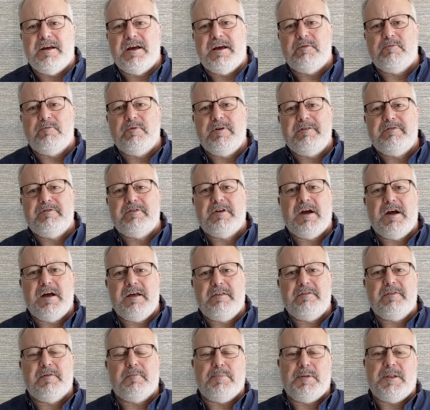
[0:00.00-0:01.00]
and we've
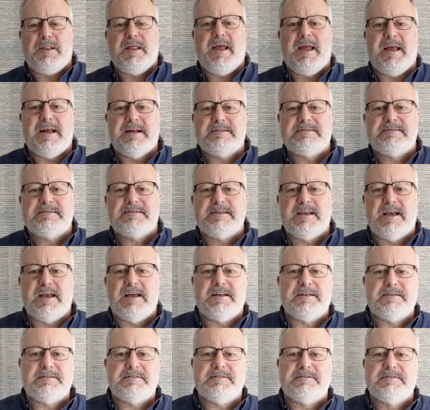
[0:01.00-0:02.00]
got the plans
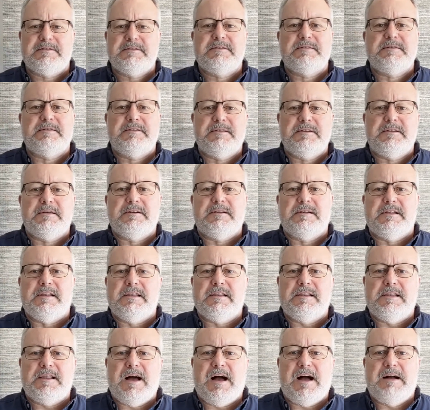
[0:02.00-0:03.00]
and
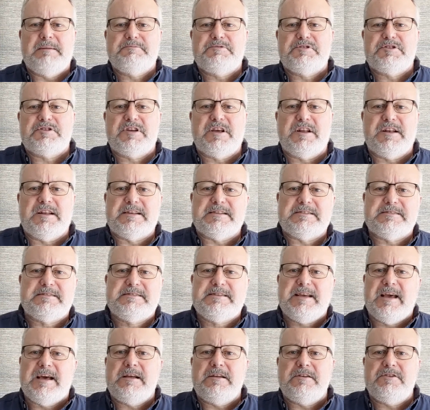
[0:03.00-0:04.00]
I'm just going to
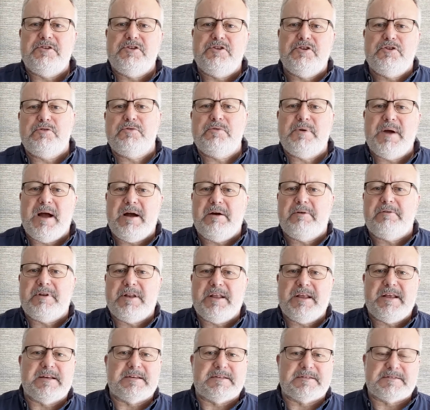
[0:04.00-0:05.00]
tell you how it
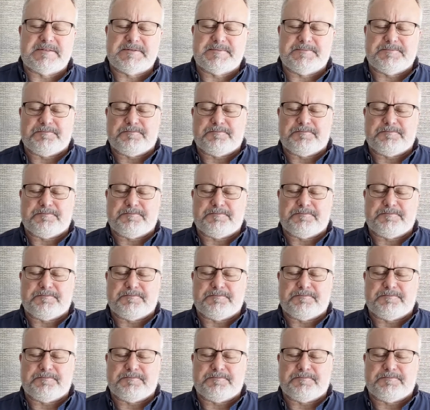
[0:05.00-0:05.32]
is.